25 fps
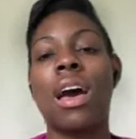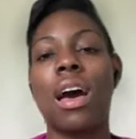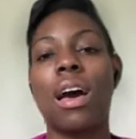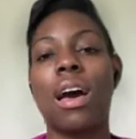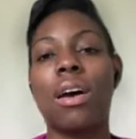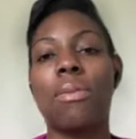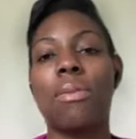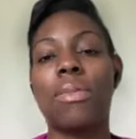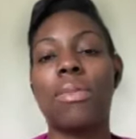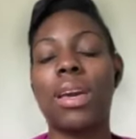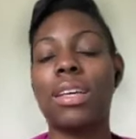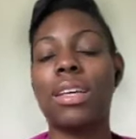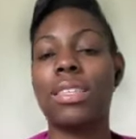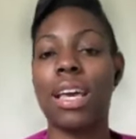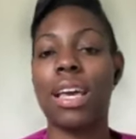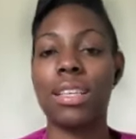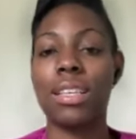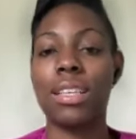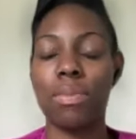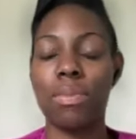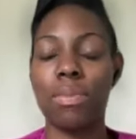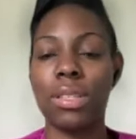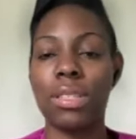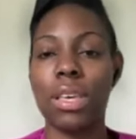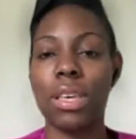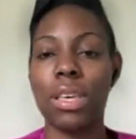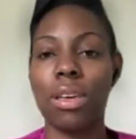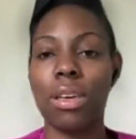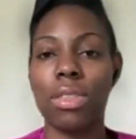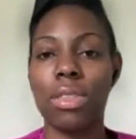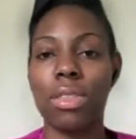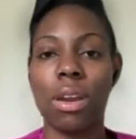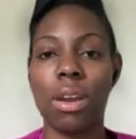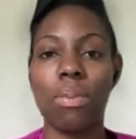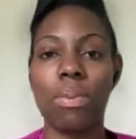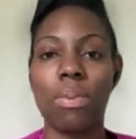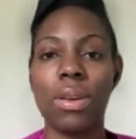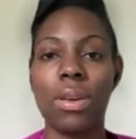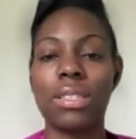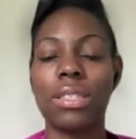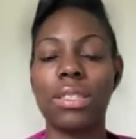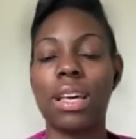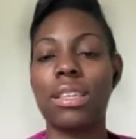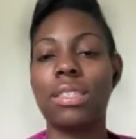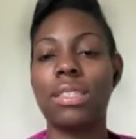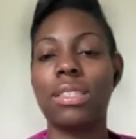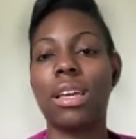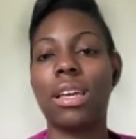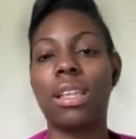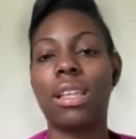Because as a mental health therapist,
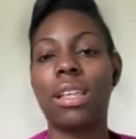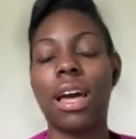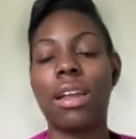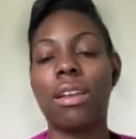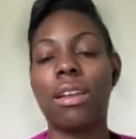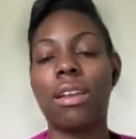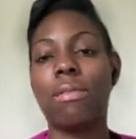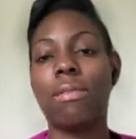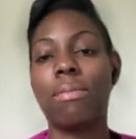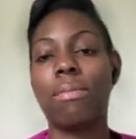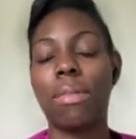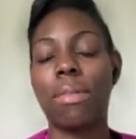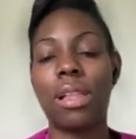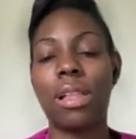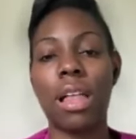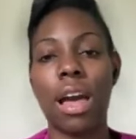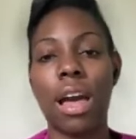I see a lot of